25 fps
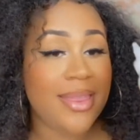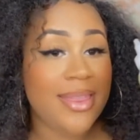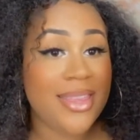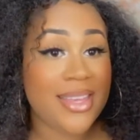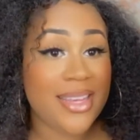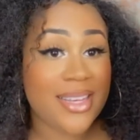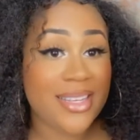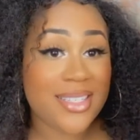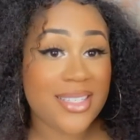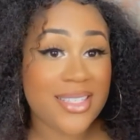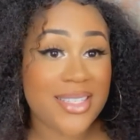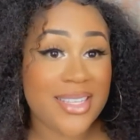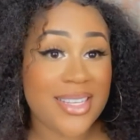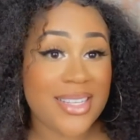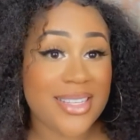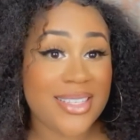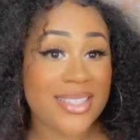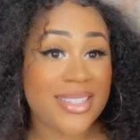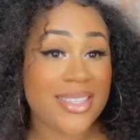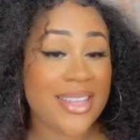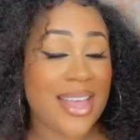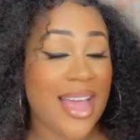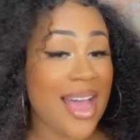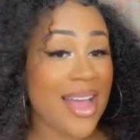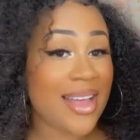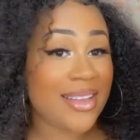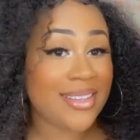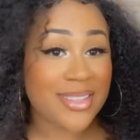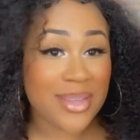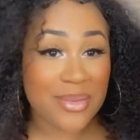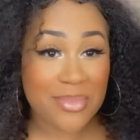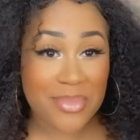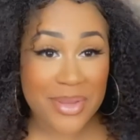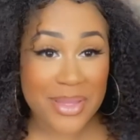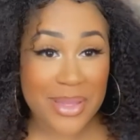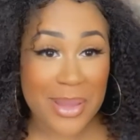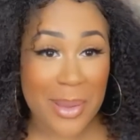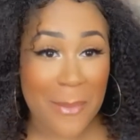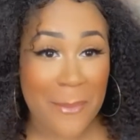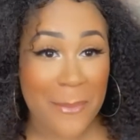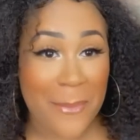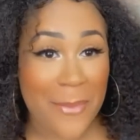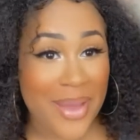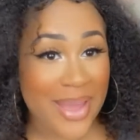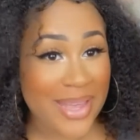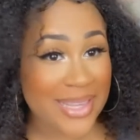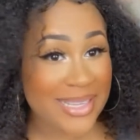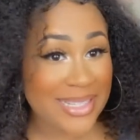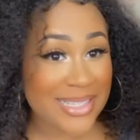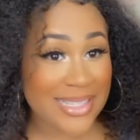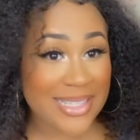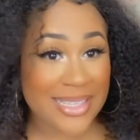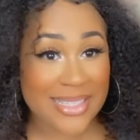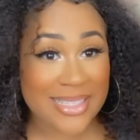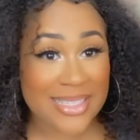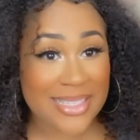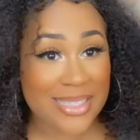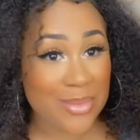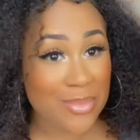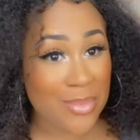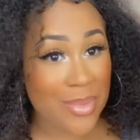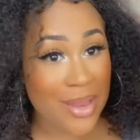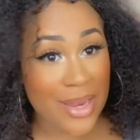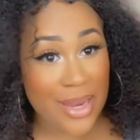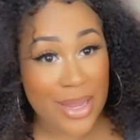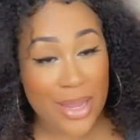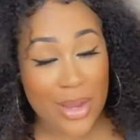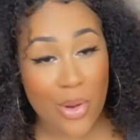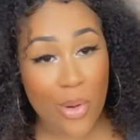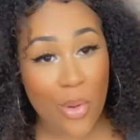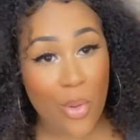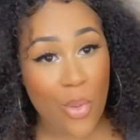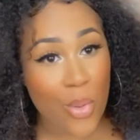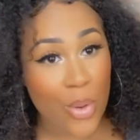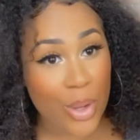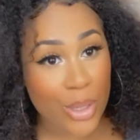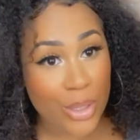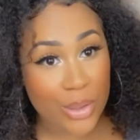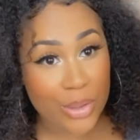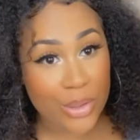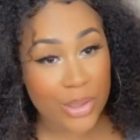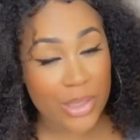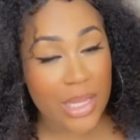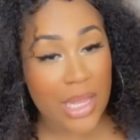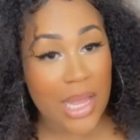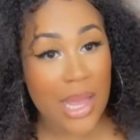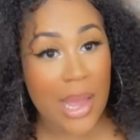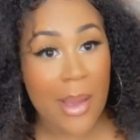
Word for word: this is has to be the best smelling oil.